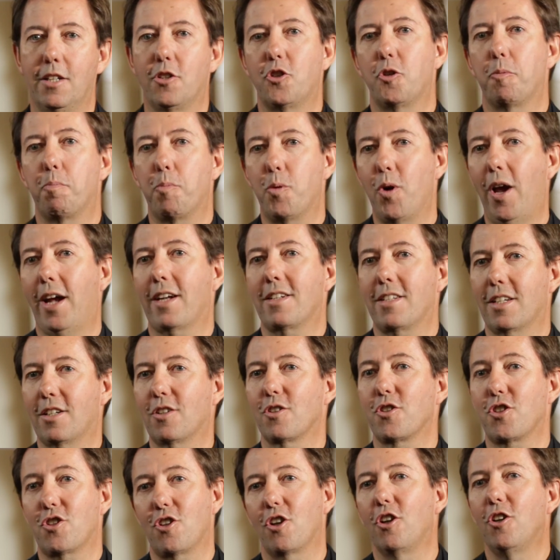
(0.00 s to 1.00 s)
into
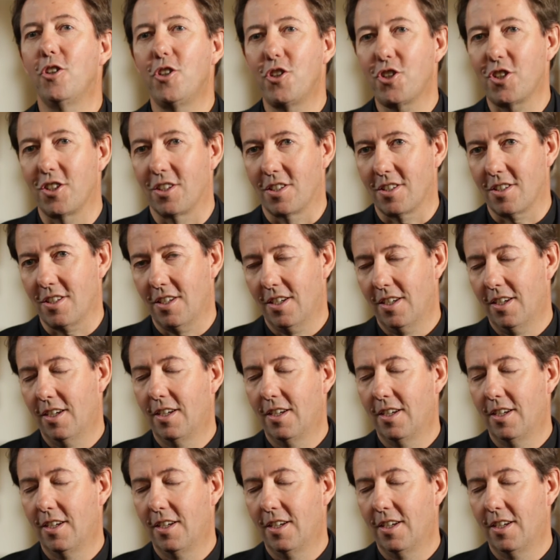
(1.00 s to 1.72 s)
practical solutions.